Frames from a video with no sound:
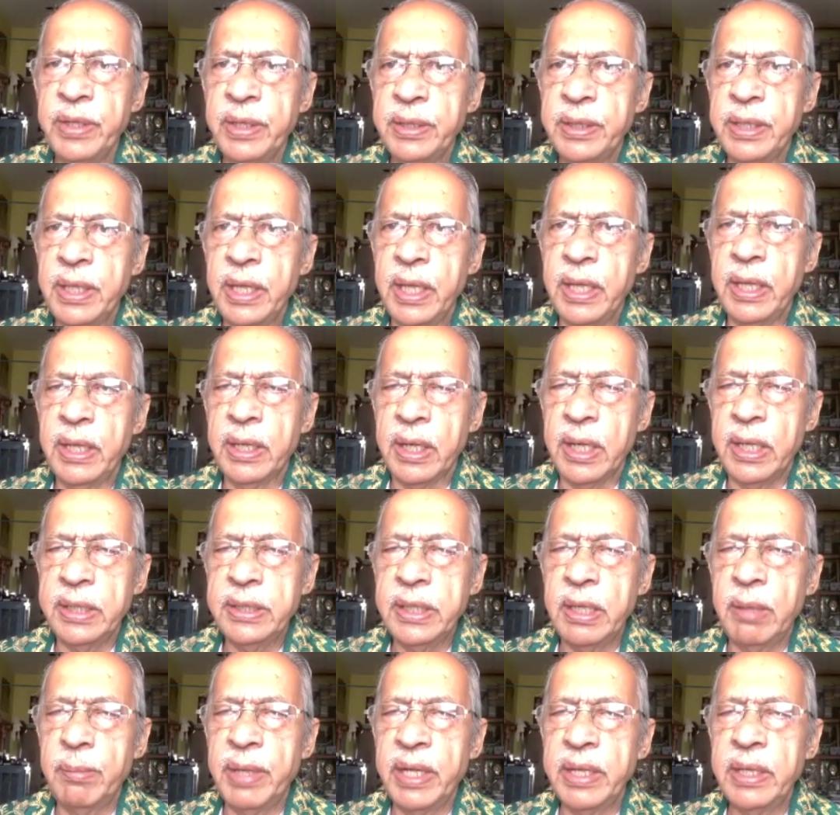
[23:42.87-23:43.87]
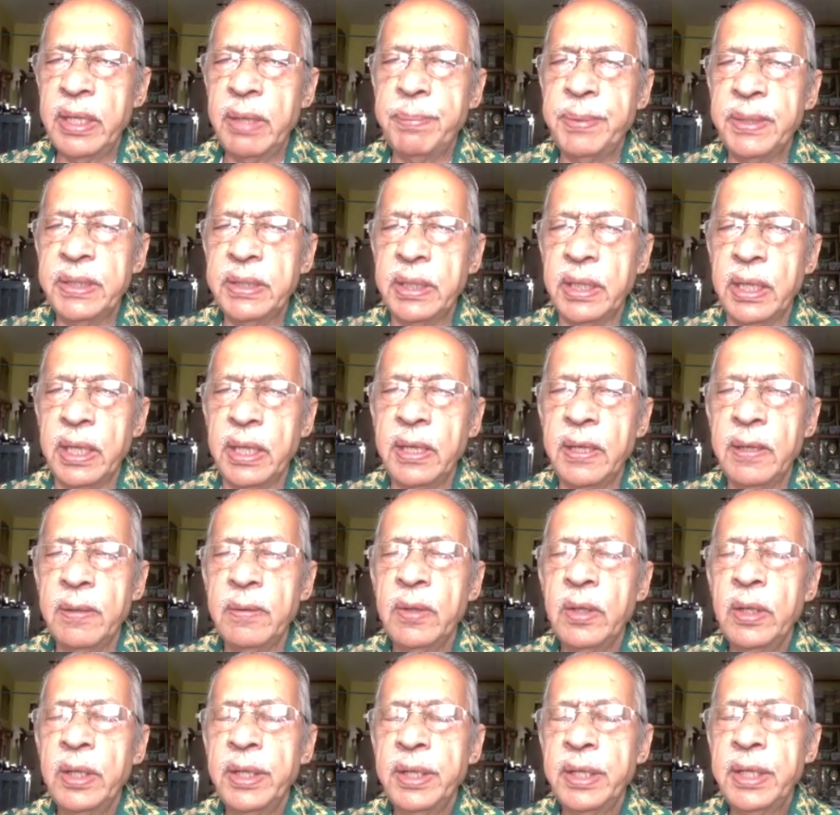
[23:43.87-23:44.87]
The hmm. Raja Mahipati,
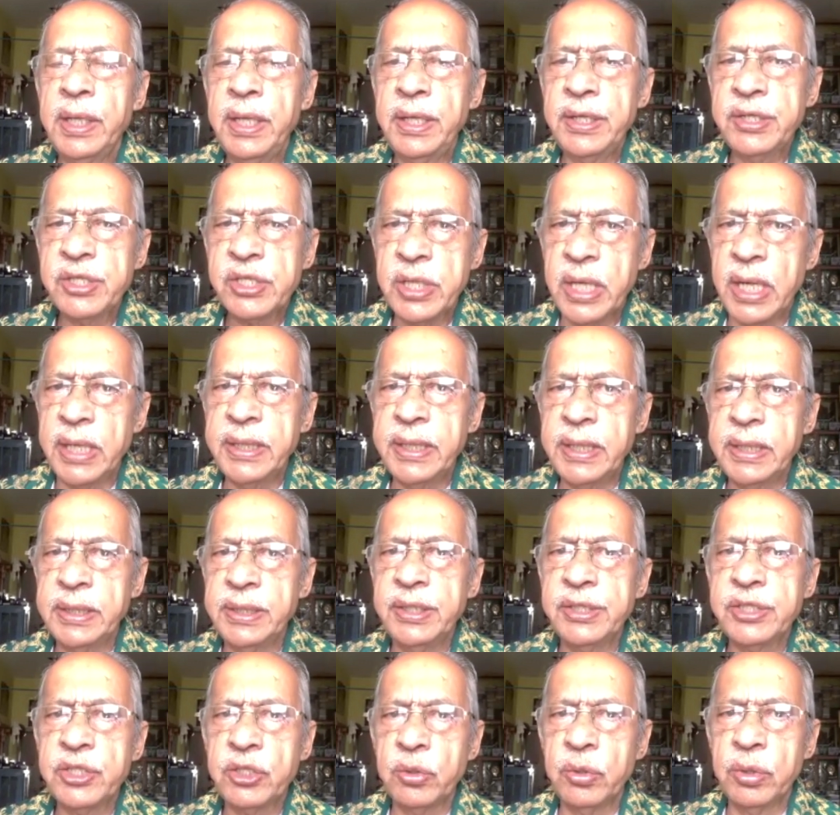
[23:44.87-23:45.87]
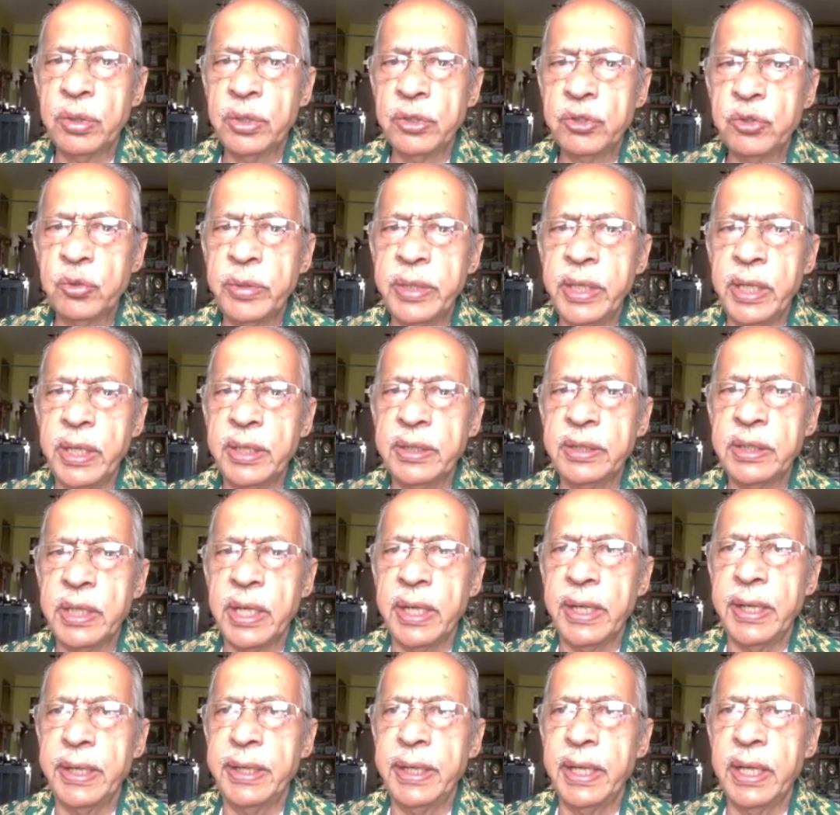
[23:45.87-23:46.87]
he started this
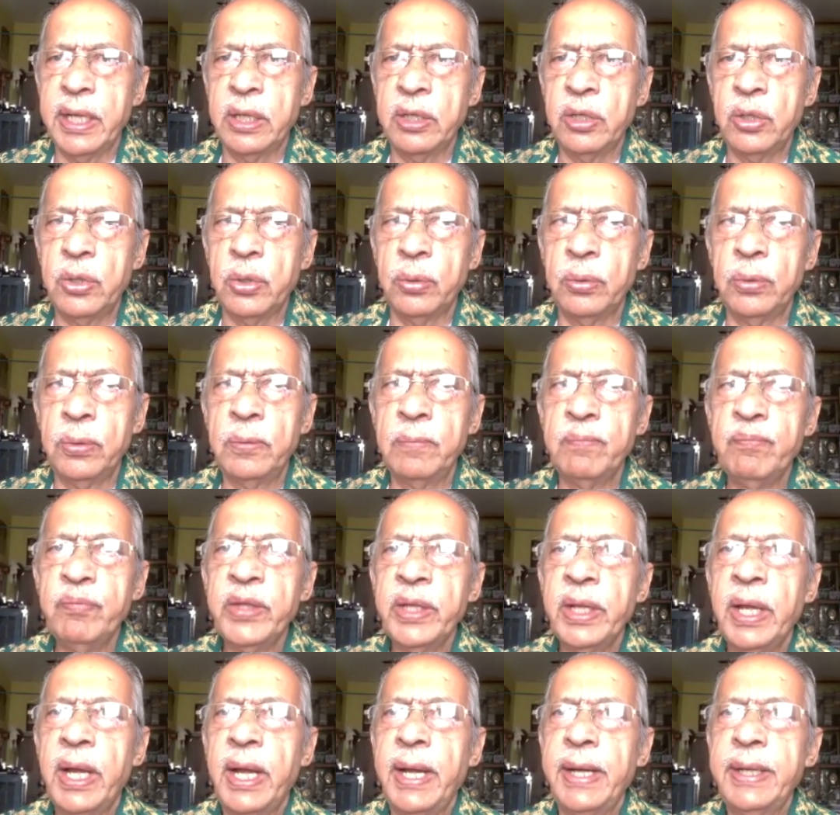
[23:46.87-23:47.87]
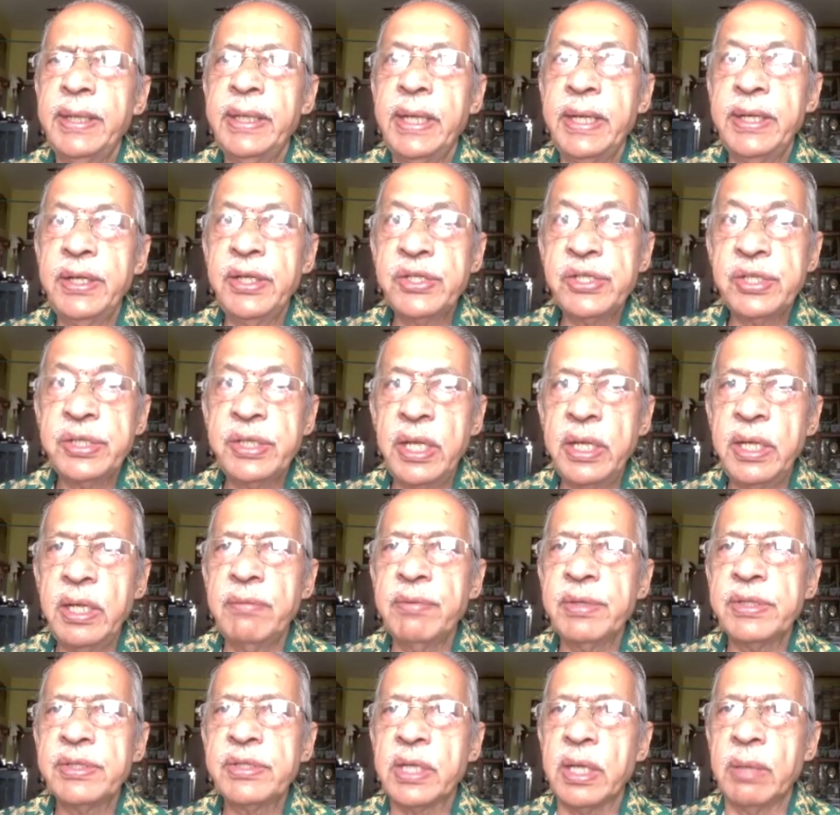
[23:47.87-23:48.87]
Suryandhra and Nikantu and the dictionary
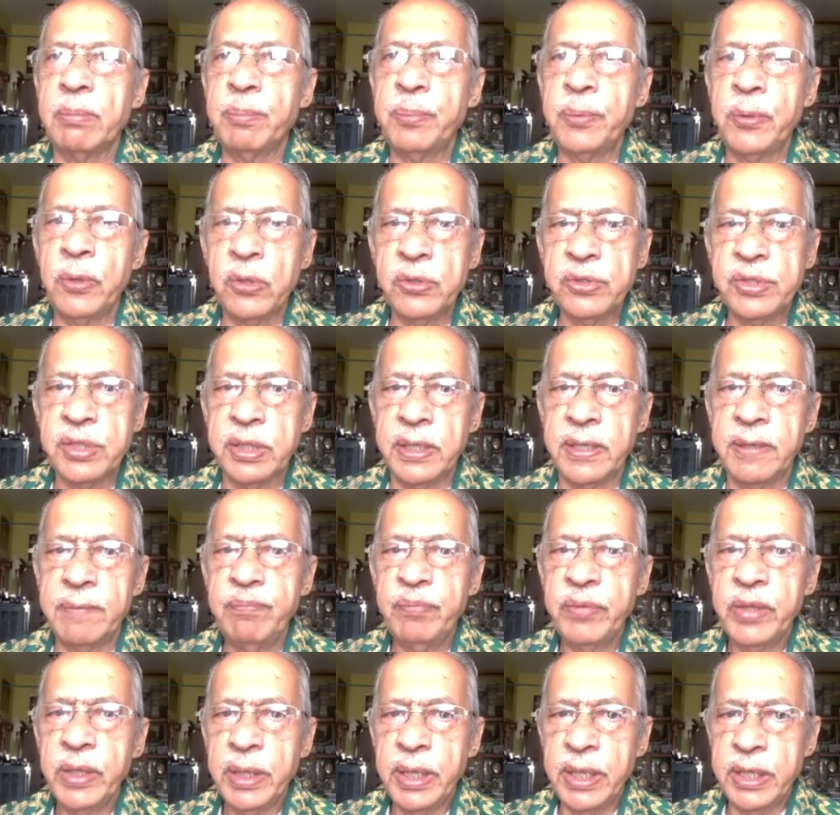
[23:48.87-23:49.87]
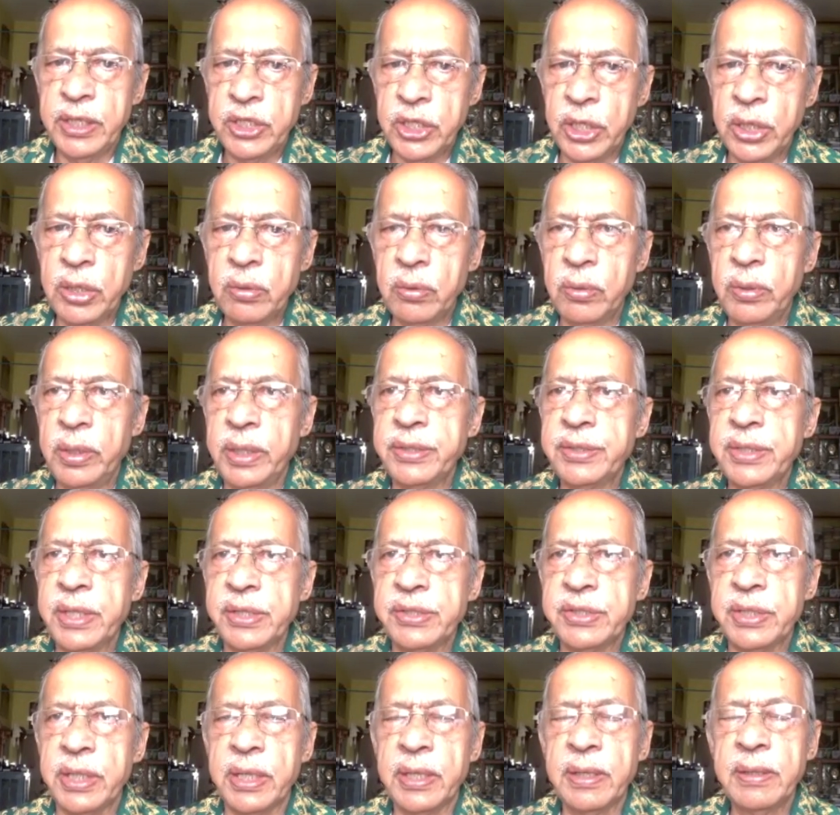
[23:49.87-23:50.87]
was composed in Telugu
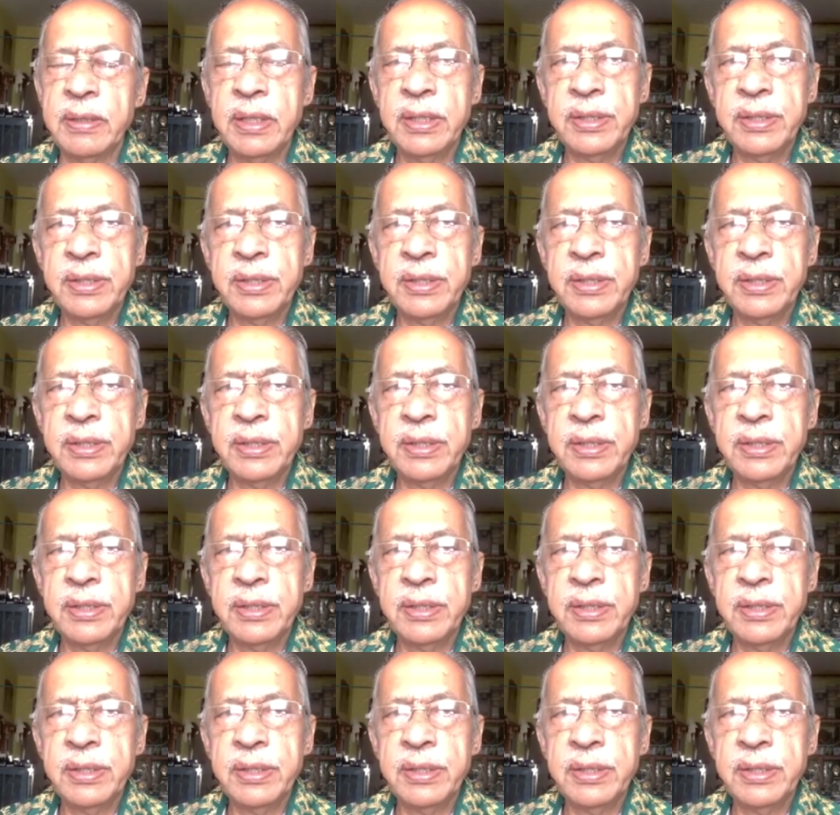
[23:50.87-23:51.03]
literature.